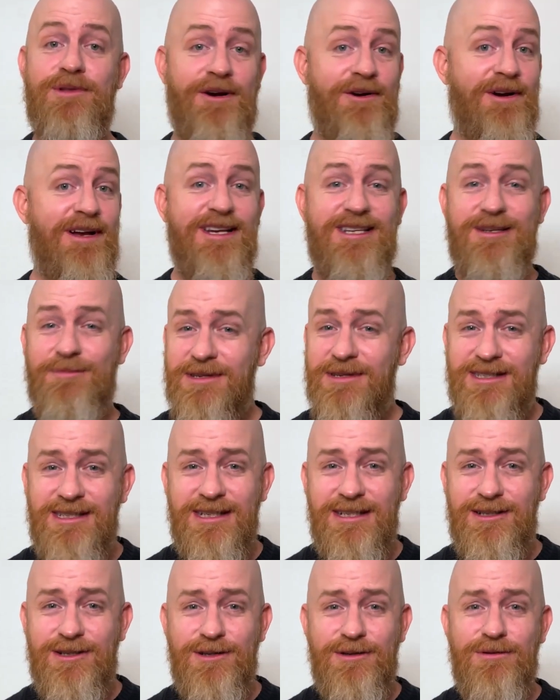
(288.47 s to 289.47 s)
their
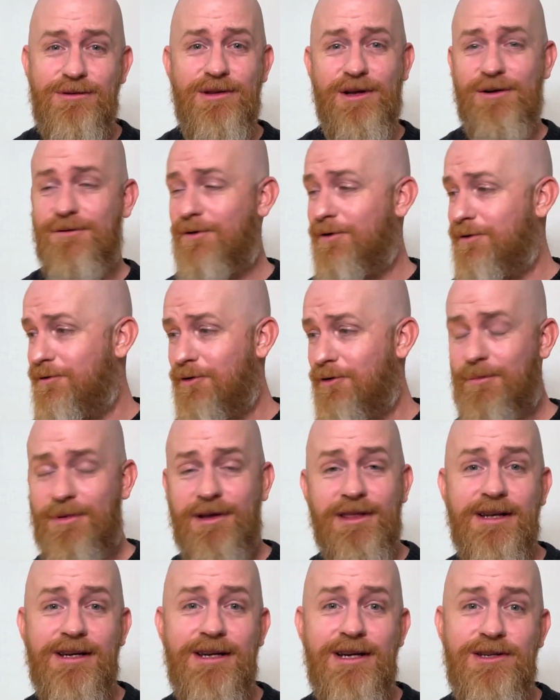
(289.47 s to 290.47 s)
intimacy to, their
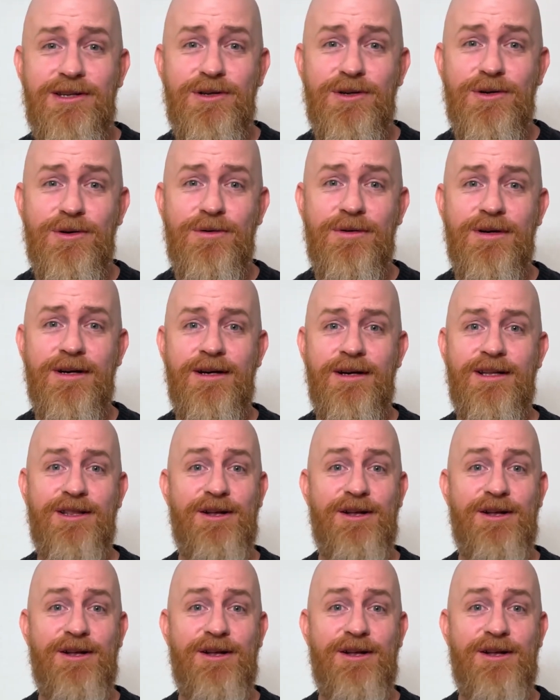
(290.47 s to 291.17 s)
vulnerability to,